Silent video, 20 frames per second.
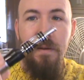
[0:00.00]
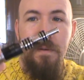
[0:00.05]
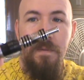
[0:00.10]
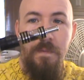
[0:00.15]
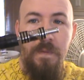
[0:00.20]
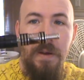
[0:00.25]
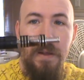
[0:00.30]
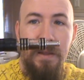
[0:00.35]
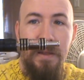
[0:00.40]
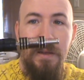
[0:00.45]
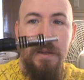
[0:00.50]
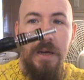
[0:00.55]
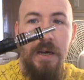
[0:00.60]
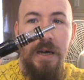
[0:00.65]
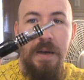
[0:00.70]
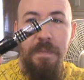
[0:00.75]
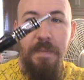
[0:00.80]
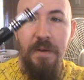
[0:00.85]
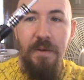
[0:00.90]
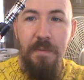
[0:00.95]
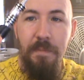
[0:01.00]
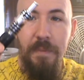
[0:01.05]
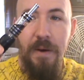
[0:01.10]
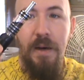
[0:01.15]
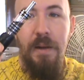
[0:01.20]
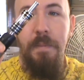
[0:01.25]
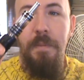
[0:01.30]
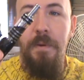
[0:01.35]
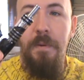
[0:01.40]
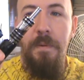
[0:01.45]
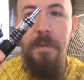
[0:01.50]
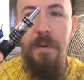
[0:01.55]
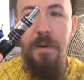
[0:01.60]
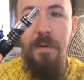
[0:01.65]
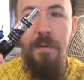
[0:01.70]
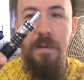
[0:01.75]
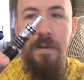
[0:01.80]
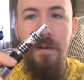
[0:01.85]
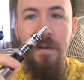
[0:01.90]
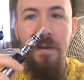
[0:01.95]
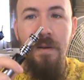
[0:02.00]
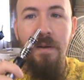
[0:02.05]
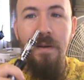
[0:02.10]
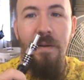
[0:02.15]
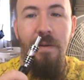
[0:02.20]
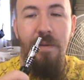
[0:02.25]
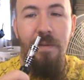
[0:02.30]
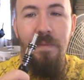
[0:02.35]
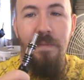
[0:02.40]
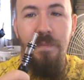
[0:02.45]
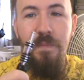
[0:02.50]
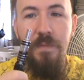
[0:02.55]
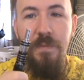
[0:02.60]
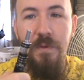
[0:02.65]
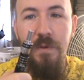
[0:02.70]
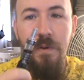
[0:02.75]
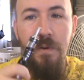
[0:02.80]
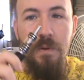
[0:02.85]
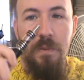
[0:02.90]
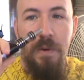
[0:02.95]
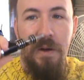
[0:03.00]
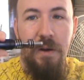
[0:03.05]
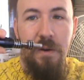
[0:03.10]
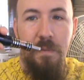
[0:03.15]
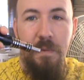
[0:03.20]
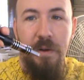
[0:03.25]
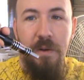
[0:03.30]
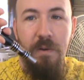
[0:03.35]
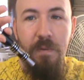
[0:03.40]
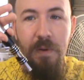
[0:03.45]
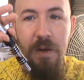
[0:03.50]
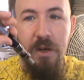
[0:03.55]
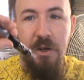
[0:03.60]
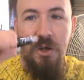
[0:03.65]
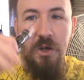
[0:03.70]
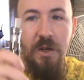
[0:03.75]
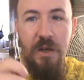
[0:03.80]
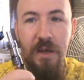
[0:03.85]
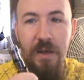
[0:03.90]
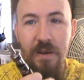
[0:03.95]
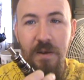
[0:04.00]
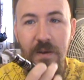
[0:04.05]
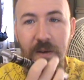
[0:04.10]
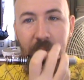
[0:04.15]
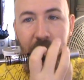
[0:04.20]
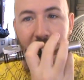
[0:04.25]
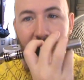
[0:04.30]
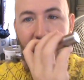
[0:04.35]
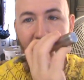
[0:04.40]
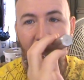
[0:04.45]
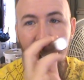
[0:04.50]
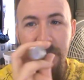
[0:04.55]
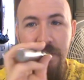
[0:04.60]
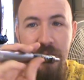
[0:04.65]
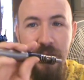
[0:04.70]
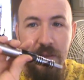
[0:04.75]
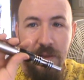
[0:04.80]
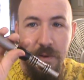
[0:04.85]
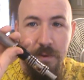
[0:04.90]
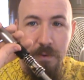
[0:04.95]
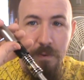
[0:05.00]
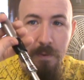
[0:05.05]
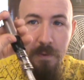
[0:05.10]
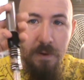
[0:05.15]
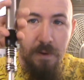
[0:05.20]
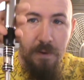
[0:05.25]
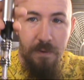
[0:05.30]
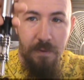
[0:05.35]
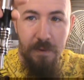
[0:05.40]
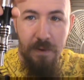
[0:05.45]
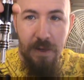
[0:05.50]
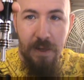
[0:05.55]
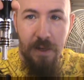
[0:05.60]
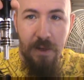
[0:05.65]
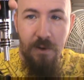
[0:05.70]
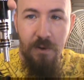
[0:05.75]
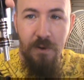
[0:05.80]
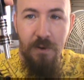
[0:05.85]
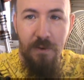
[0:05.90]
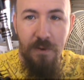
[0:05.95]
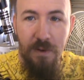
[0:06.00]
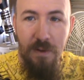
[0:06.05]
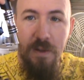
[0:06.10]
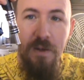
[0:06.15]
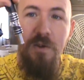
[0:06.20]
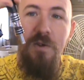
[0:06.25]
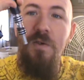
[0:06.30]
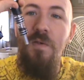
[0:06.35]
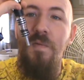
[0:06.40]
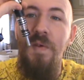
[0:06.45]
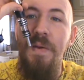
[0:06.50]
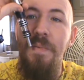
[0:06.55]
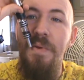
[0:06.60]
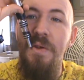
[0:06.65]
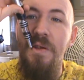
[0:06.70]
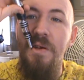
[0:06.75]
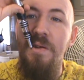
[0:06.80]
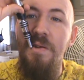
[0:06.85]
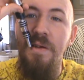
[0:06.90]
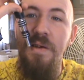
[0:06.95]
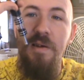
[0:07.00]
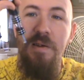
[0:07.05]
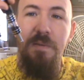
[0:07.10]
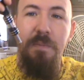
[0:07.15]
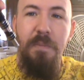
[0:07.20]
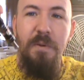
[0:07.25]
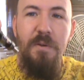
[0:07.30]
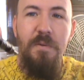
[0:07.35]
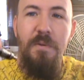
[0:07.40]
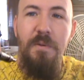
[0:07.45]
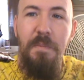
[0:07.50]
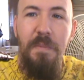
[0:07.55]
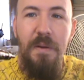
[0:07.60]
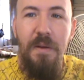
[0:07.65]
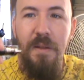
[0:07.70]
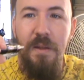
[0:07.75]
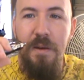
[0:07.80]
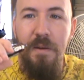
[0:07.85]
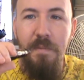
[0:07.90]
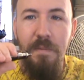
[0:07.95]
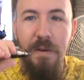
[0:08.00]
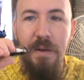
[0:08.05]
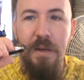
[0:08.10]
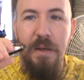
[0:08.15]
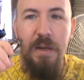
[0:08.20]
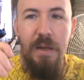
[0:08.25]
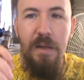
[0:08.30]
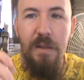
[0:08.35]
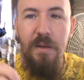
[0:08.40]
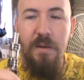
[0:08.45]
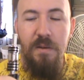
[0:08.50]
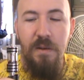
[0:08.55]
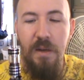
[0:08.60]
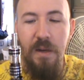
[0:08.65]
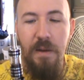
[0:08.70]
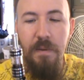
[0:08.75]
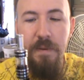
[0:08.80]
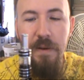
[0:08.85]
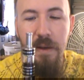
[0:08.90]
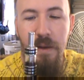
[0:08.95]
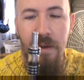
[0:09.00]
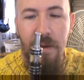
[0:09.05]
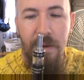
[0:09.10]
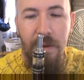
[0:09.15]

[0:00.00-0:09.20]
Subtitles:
Feed at the top, it's bottom coil. So no matter what direction it's going to be facing, those coils are getting juice unless you're vaping like this, which would be a little ridiculous anyway.